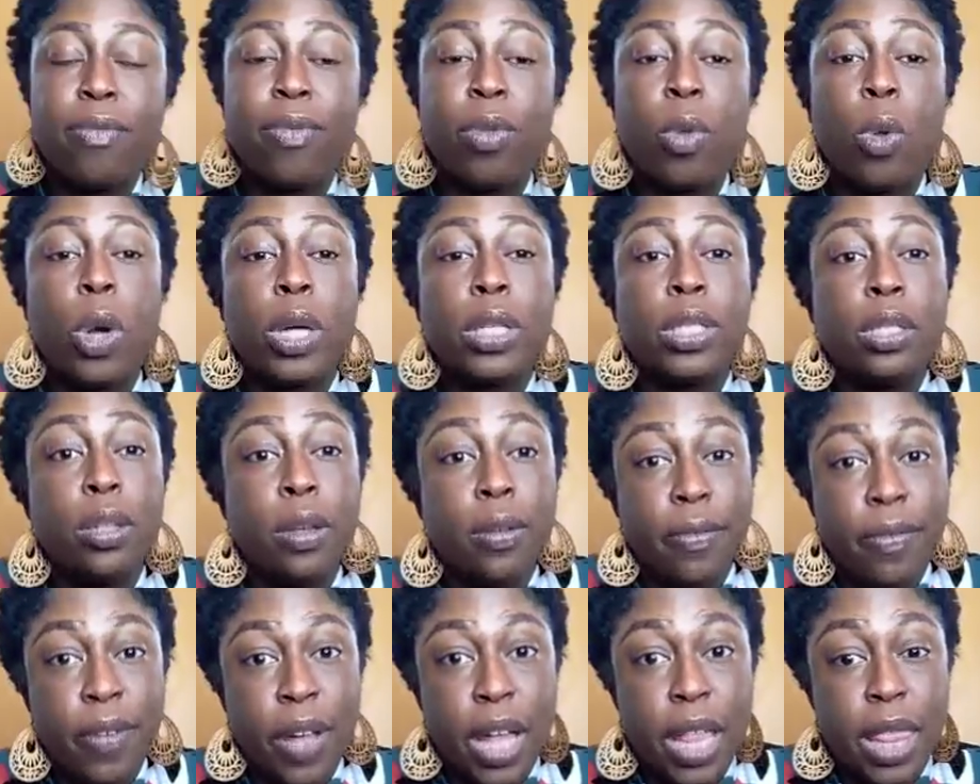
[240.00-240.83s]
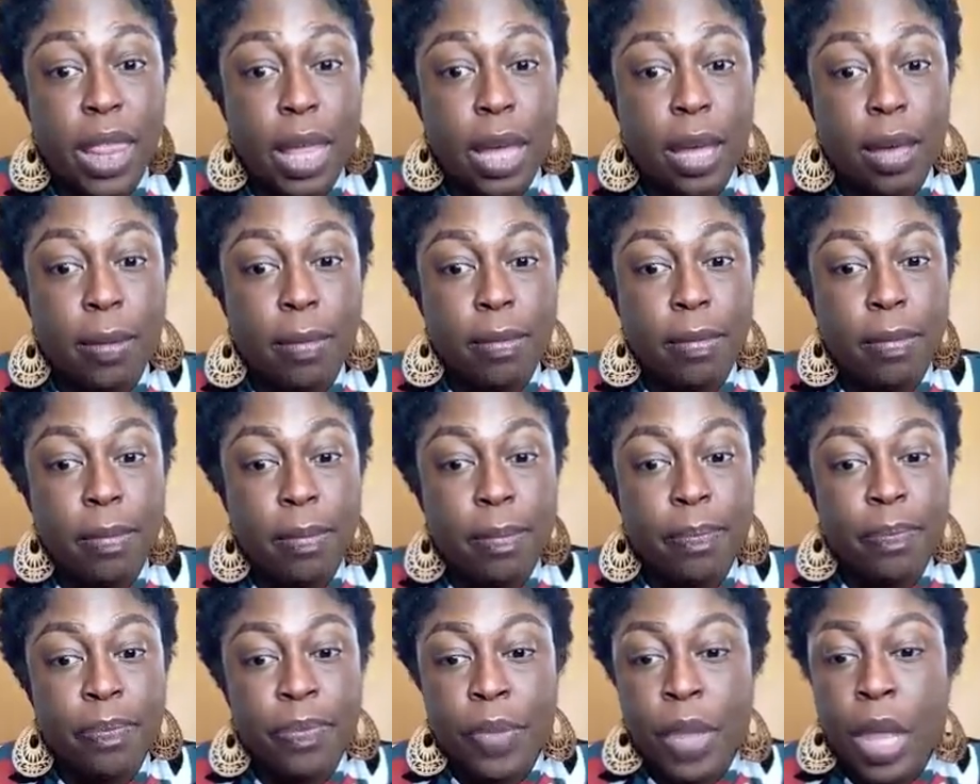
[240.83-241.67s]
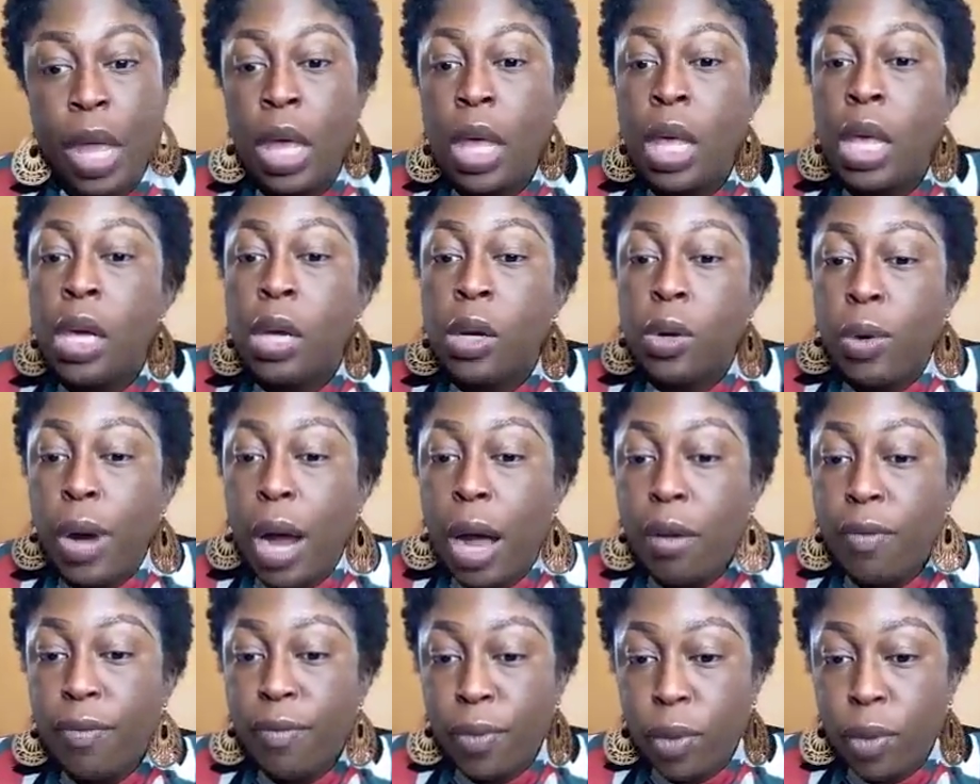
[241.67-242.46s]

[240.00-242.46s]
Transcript: Floor to fund them. Ground